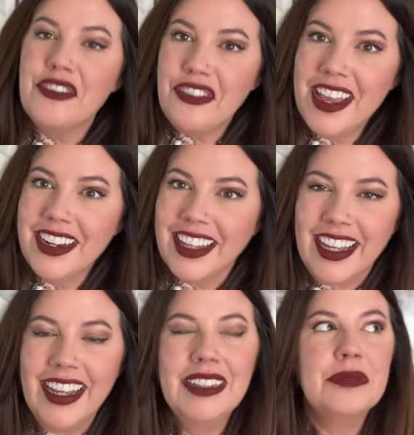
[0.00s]

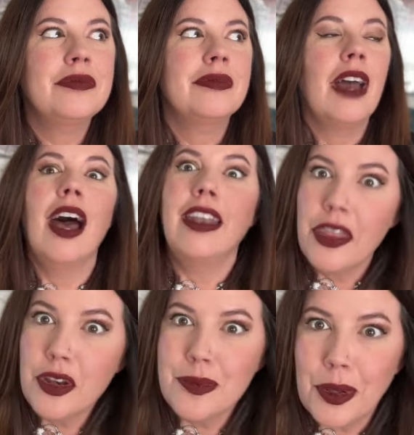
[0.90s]
finally,
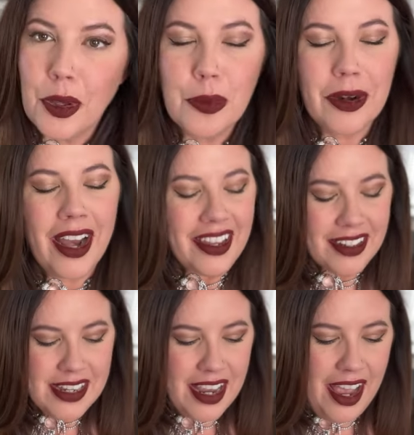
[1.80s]
another Bolo
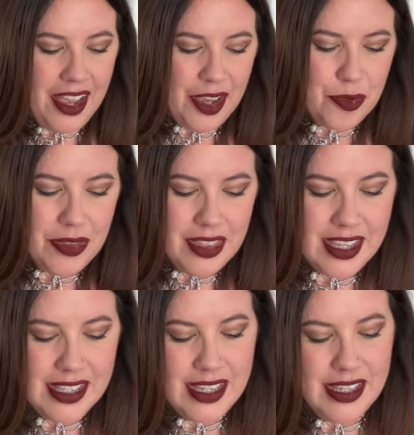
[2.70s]
brand. Um,
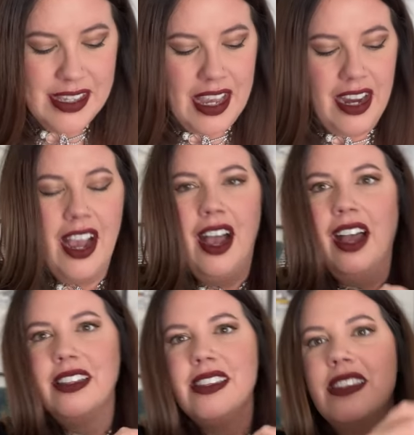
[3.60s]
this is
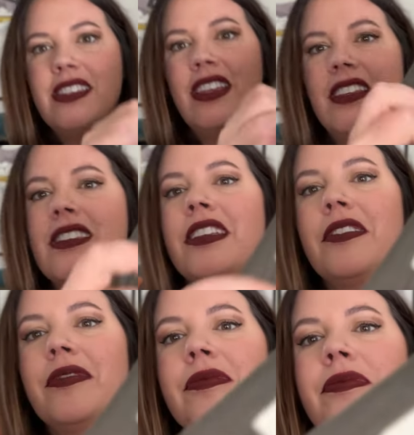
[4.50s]
Cotton
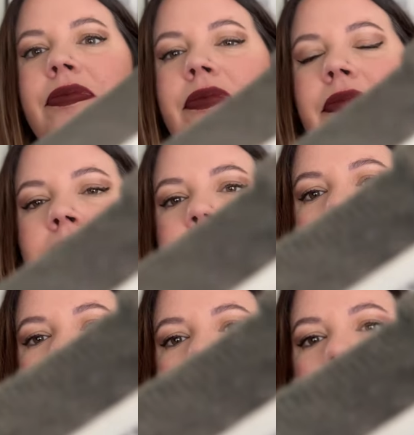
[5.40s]
Citizen.
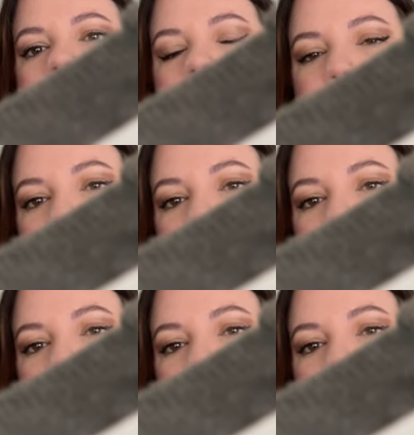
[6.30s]
And of